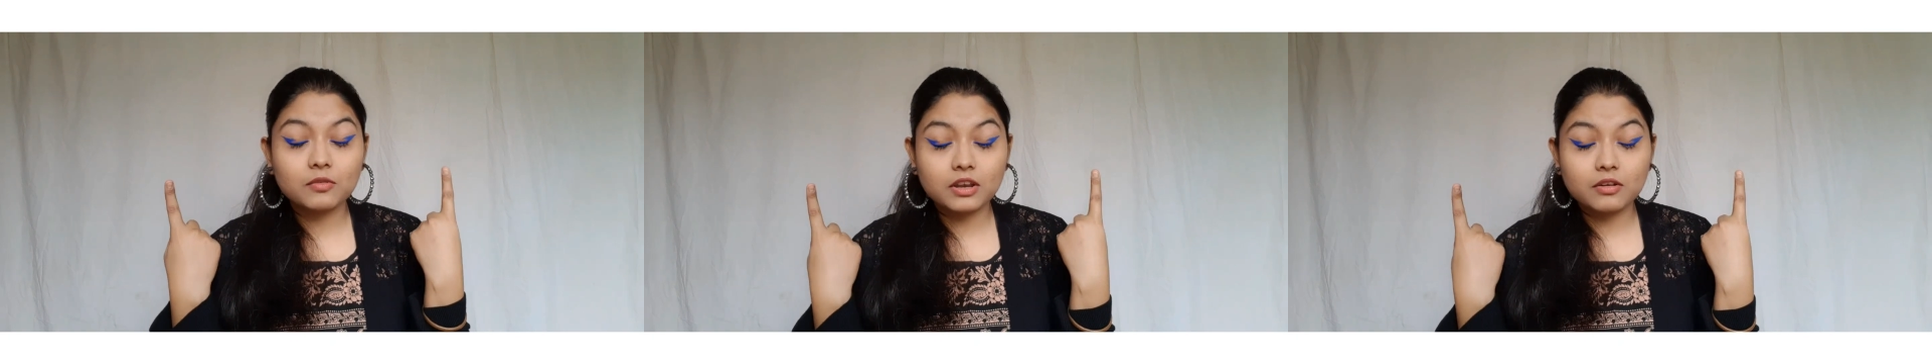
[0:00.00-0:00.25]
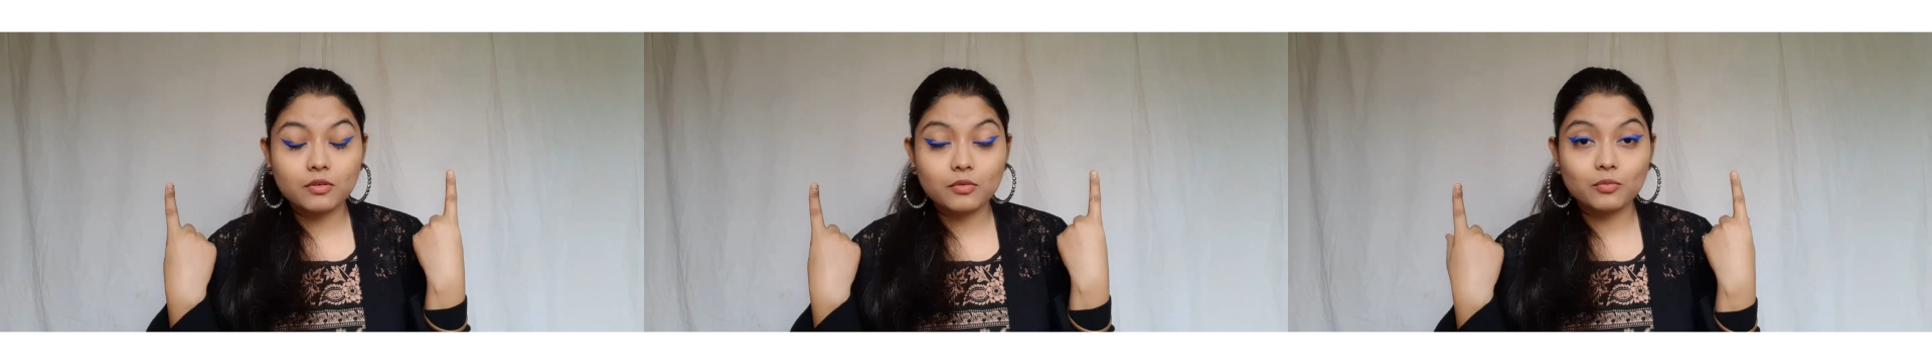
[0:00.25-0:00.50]

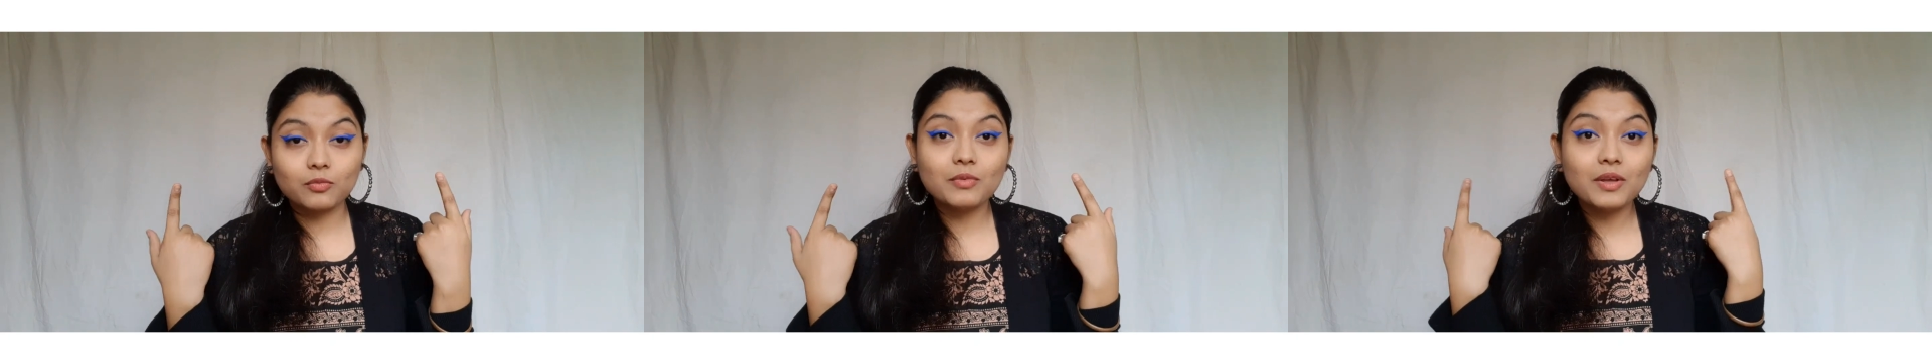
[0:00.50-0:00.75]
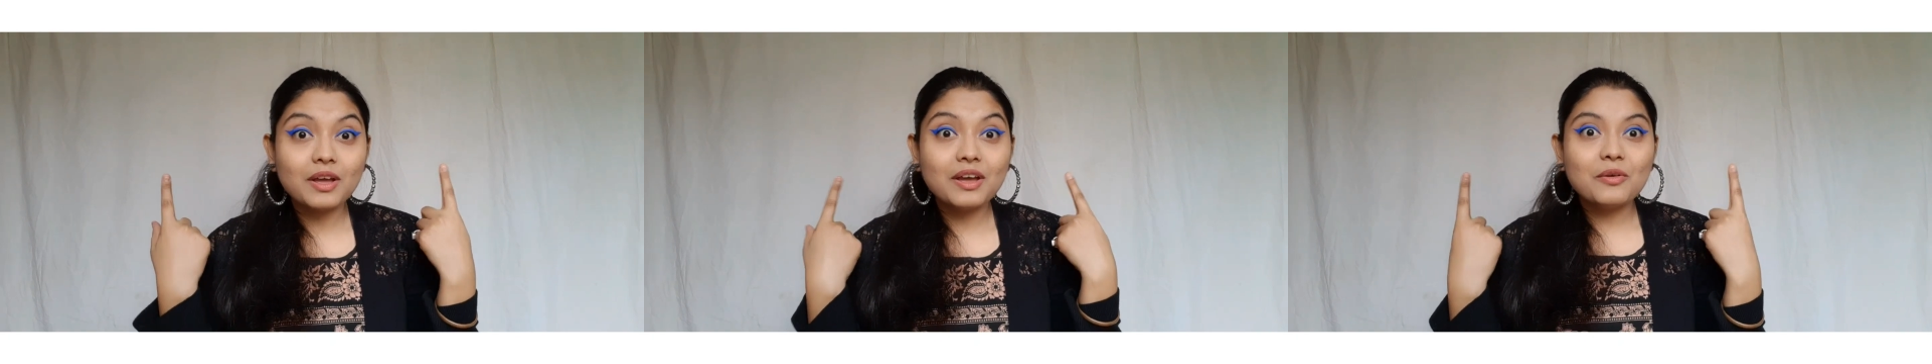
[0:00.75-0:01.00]
in
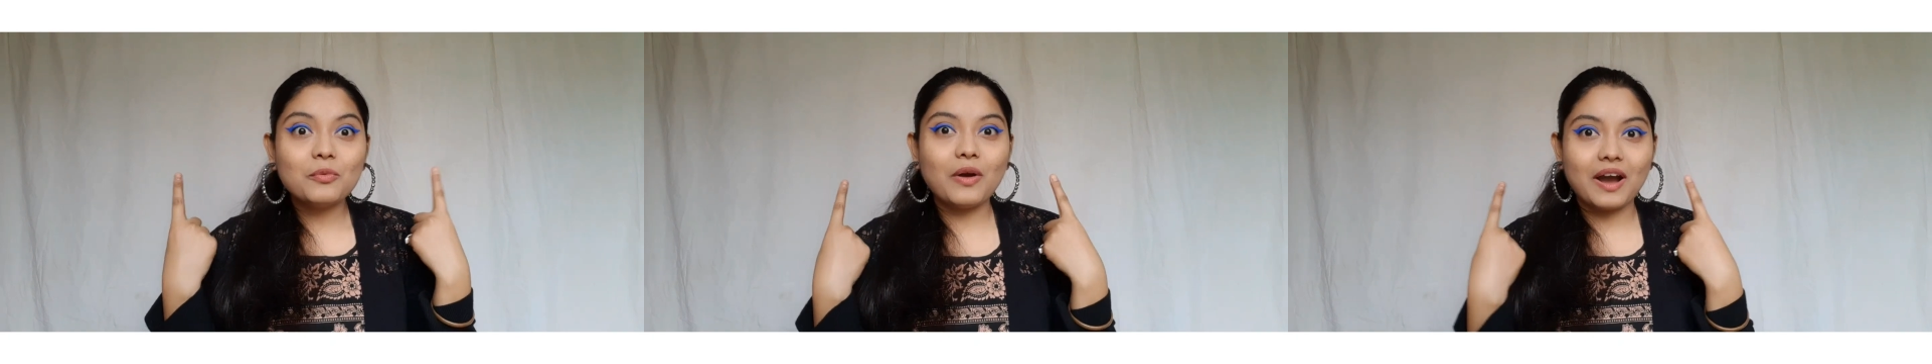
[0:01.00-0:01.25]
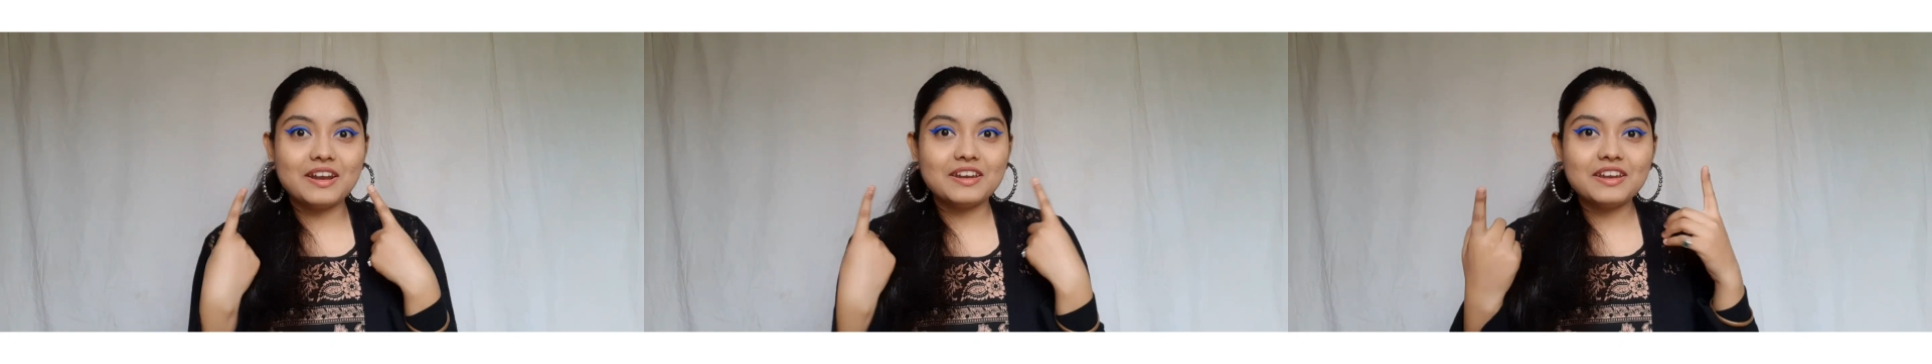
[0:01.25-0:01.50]

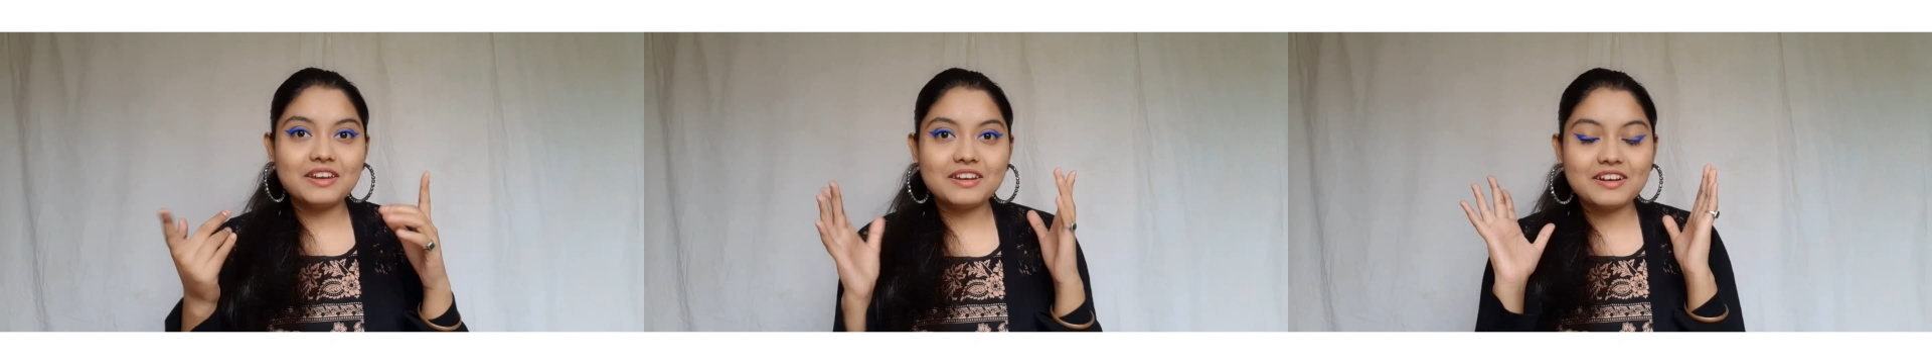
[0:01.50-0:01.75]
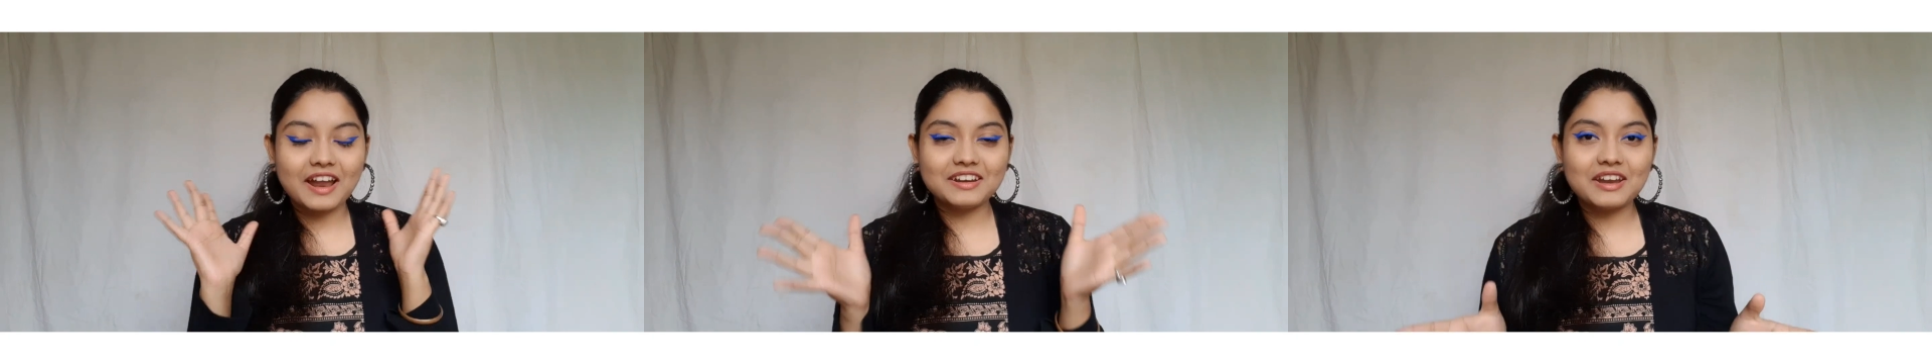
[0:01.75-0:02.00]
one
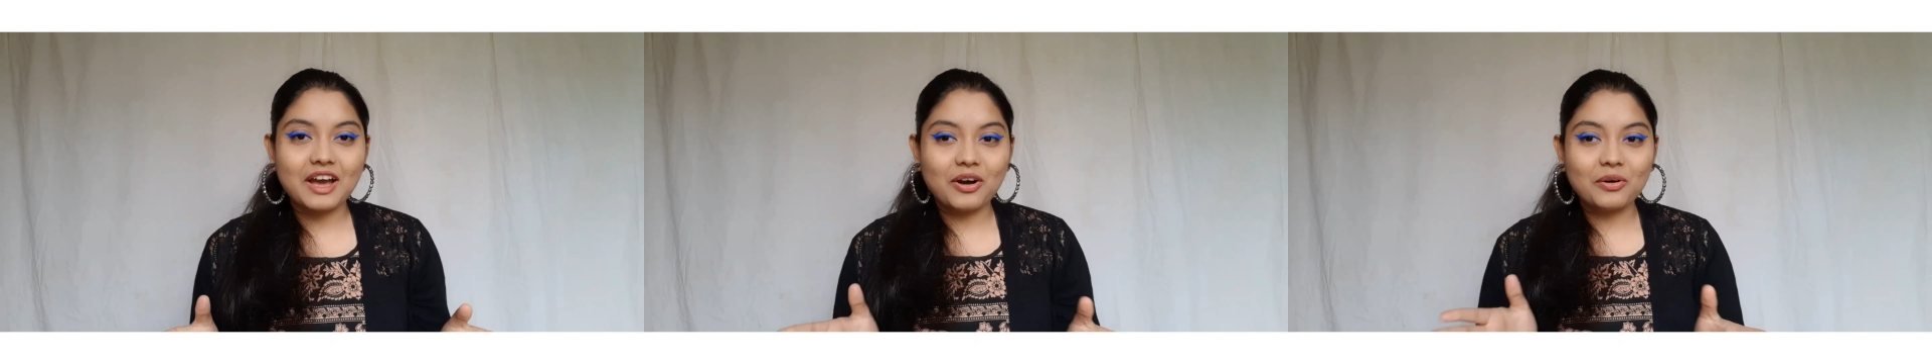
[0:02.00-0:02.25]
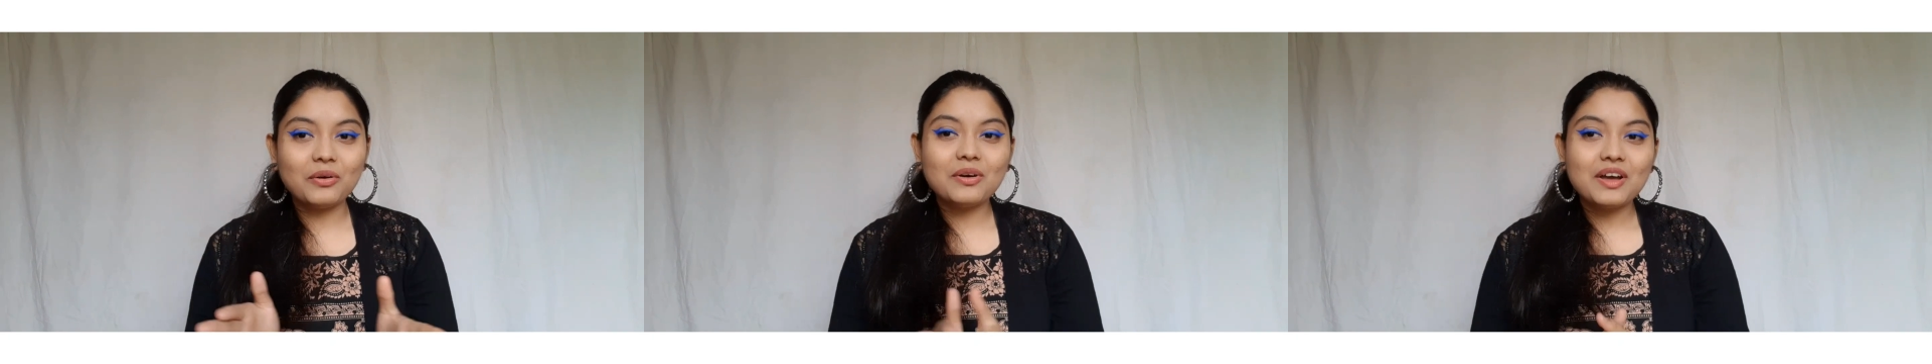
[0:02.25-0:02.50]
right
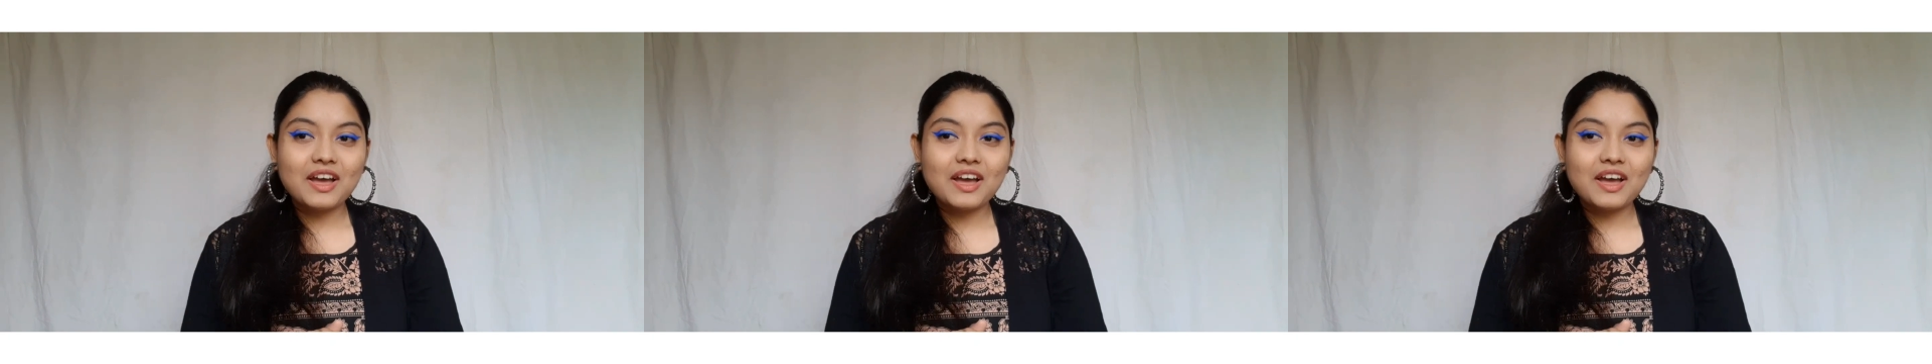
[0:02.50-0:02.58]
now.